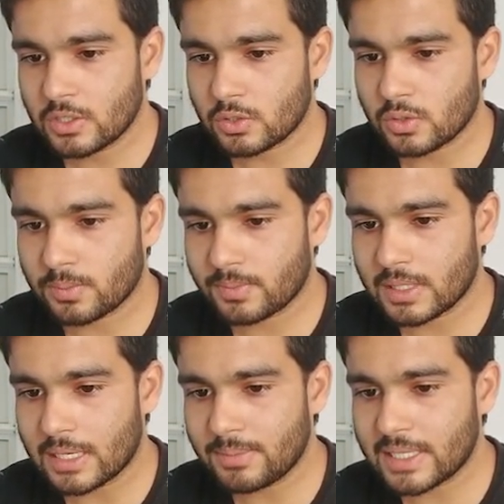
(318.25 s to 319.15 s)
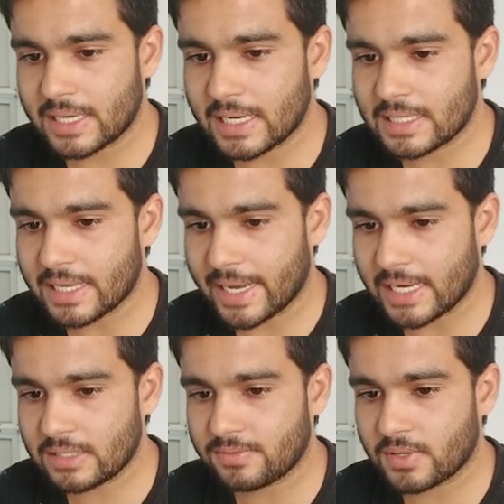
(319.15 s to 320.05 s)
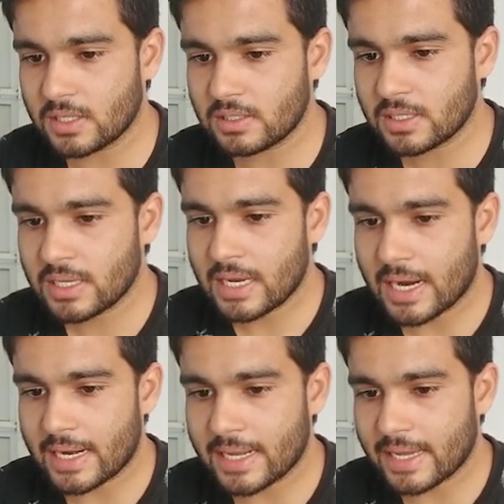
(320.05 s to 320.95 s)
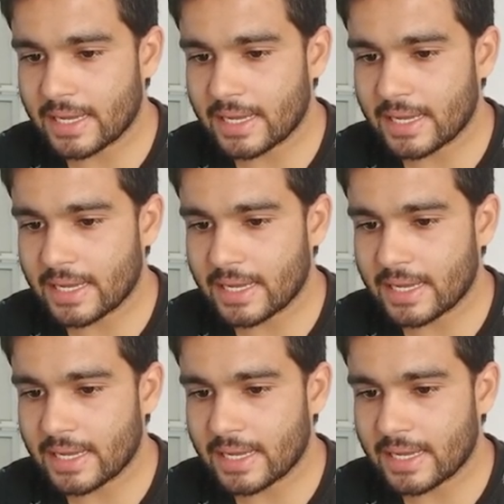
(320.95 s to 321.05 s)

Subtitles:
So let me create the x first, and